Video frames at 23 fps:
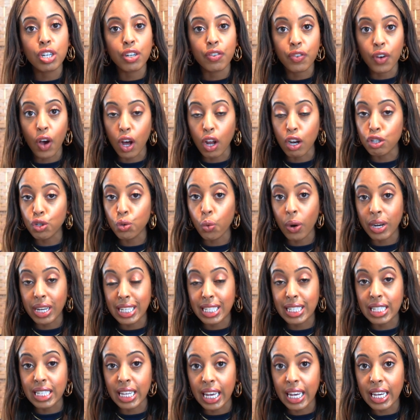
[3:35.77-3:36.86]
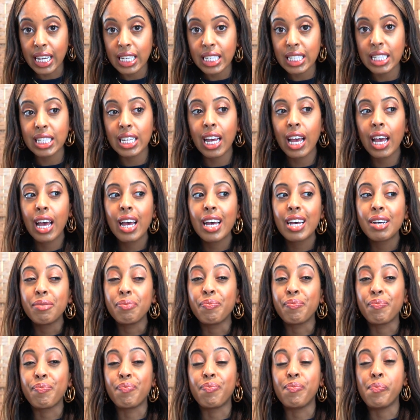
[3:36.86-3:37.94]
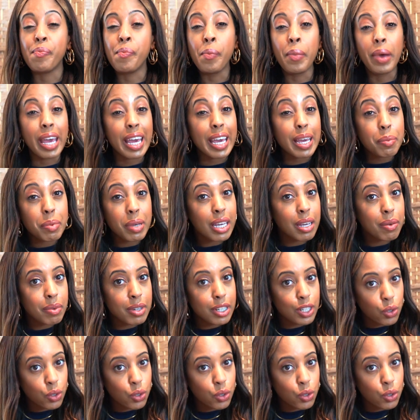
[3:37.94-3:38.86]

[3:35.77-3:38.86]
have got a 26, maybe even a